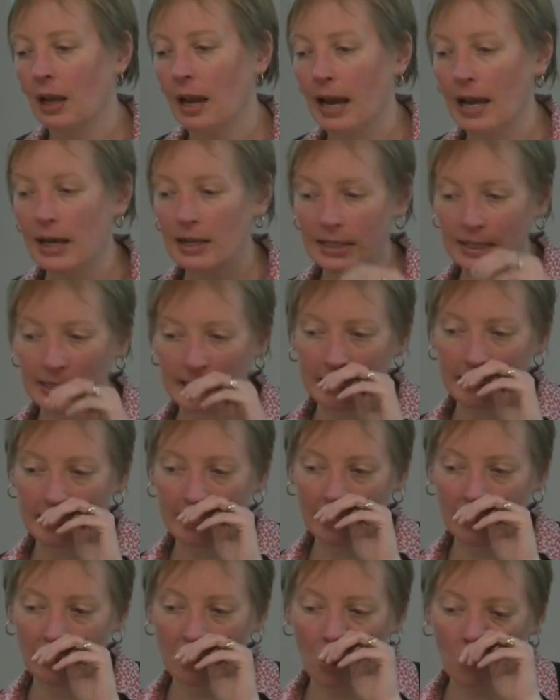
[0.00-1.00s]
And as I
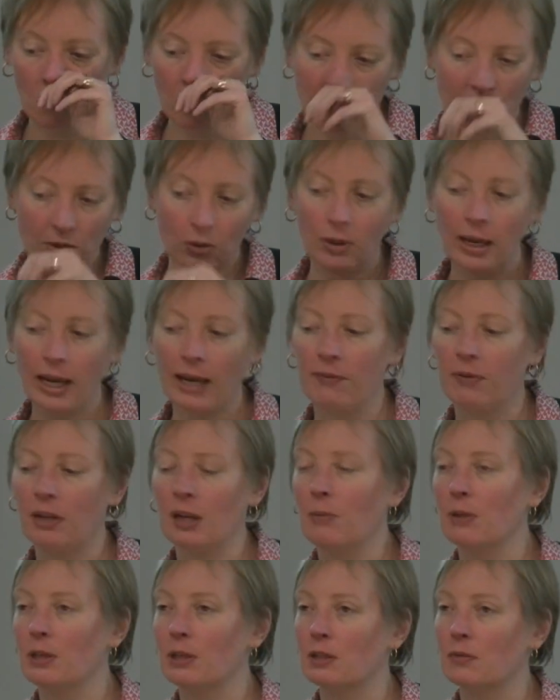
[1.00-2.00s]
said, we do have
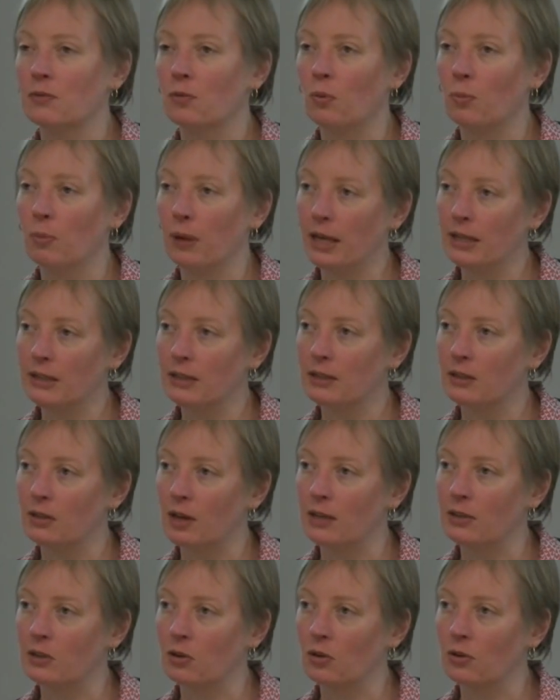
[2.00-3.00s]
limits for
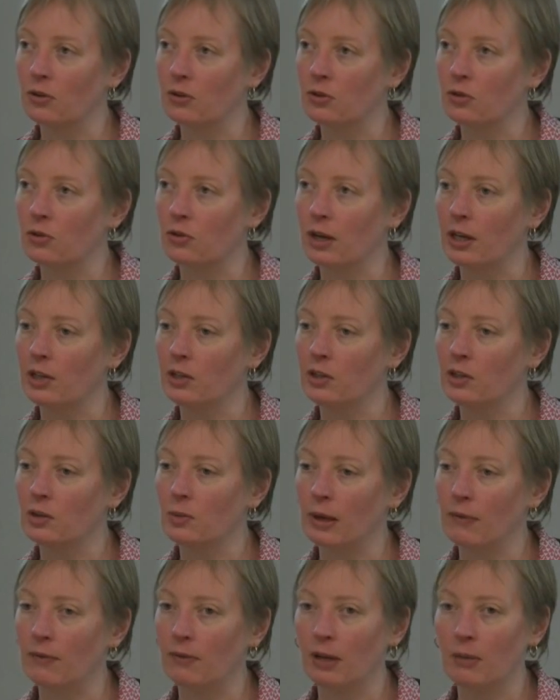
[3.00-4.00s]
plasticizer concentrations.
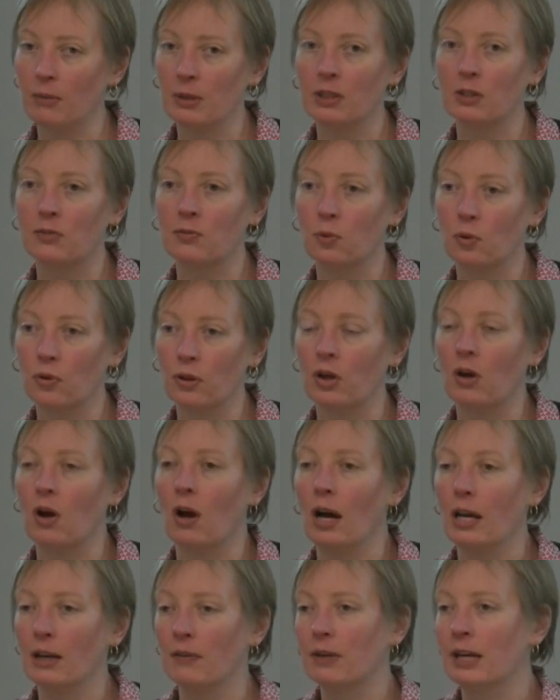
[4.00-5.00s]
We have limits for the
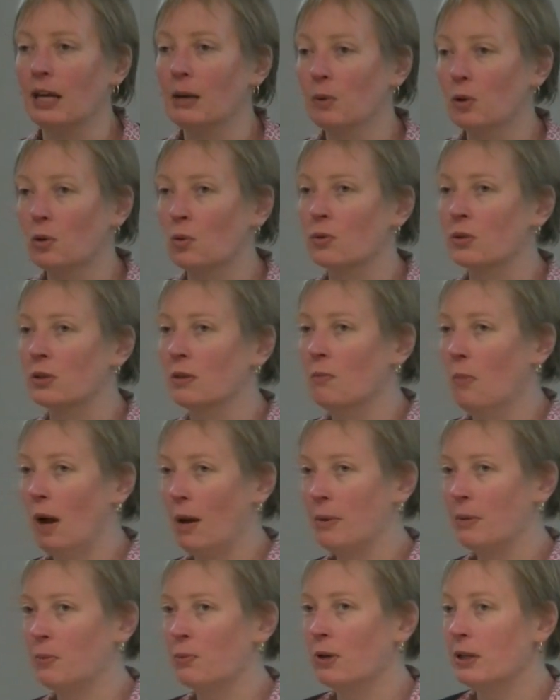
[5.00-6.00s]
kind of chemicals that
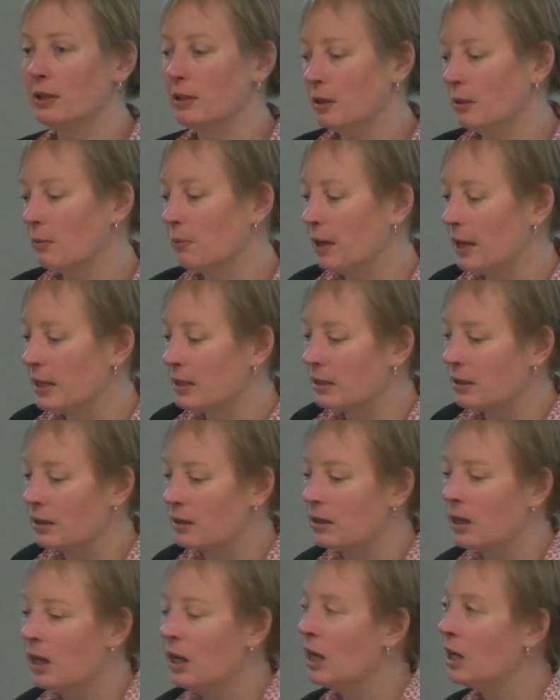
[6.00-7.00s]
might be present in
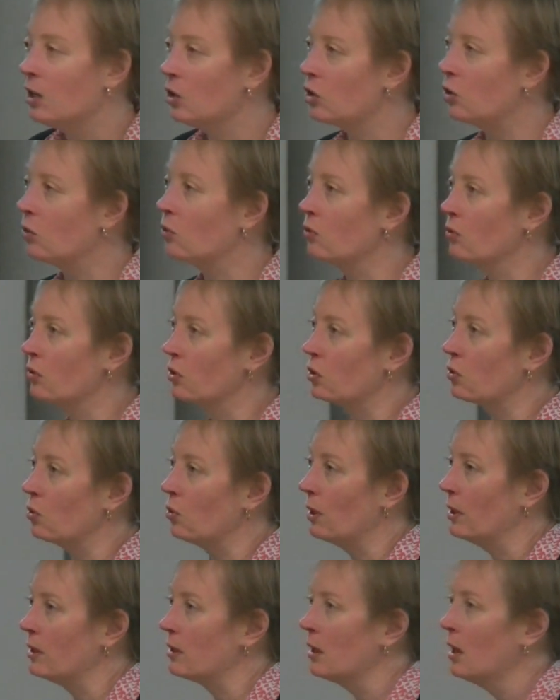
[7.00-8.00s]
plastics in children's
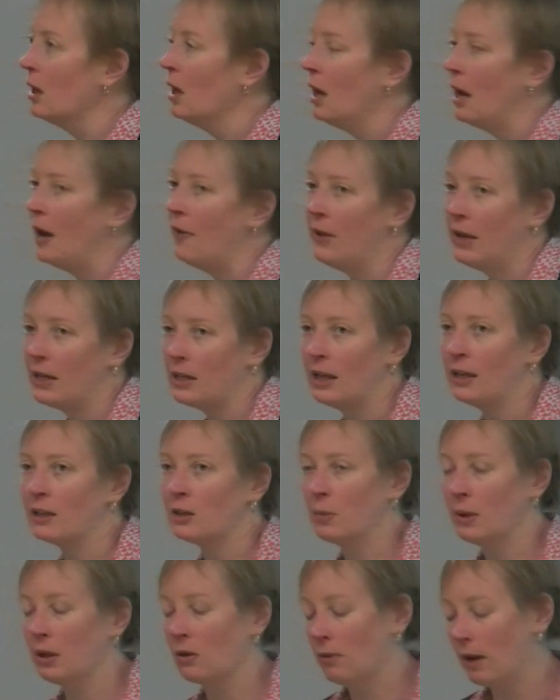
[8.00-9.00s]
toys, and
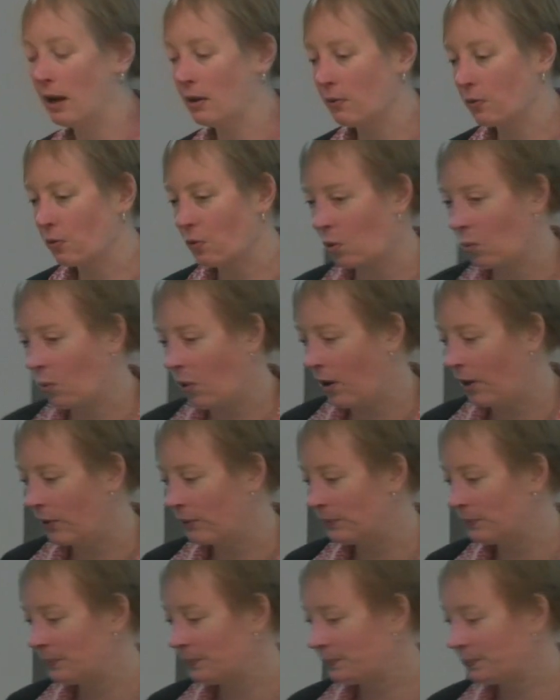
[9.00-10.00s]
that's been around for a
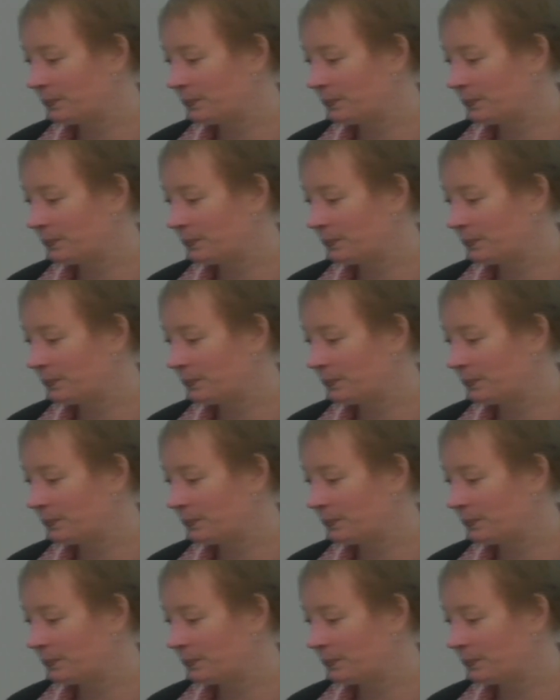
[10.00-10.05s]
while.